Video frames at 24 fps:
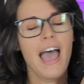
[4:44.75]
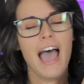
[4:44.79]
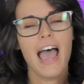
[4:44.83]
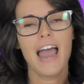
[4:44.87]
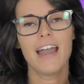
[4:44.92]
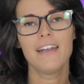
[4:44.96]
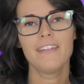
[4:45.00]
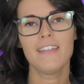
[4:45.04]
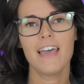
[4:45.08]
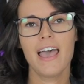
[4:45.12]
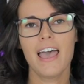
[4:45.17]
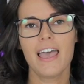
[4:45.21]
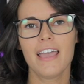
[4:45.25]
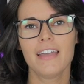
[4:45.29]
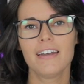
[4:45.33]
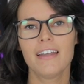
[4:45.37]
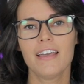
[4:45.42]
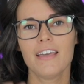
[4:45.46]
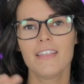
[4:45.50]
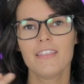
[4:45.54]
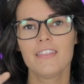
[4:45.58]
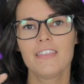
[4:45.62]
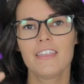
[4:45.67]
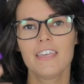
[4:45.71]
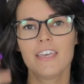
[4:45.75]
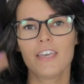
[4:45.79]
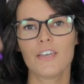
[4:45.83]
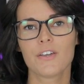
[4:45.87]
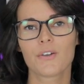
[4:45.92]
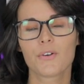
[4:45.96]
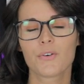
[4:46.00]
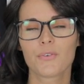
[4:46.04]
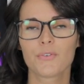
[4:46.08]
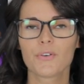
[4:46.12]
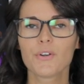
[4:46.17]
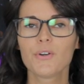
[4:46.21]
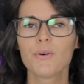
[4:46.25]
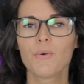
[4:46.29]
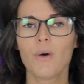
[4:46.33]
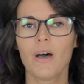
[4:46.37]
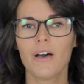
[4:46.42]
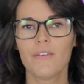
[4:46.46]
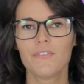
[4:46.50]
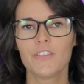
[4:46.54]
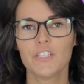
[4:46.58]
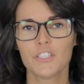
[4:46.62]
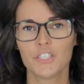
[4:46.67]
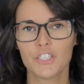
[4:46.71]
And then the crew
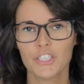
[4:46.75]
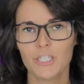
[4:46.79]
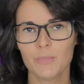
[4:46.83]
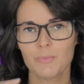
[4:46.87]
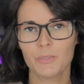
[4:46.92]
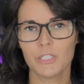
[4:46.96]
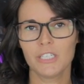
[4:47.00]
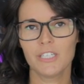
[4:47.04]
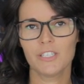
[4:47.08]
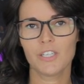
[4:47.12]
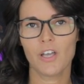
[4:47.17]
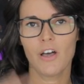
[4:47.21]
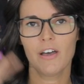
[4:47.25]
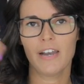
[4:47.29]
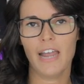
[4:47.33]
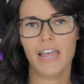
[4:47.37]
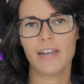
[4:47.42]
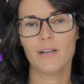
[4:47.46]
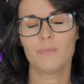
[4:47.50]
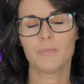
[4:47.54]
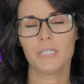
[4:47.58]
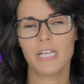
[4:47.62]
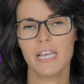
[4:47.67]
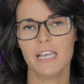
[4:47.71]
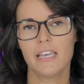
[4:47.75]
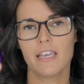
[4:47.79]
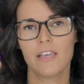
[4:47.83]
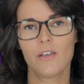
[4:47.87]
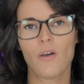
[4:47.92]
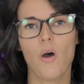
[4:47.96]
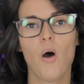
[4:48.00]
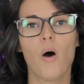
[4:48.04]
of the ship she is on end up taking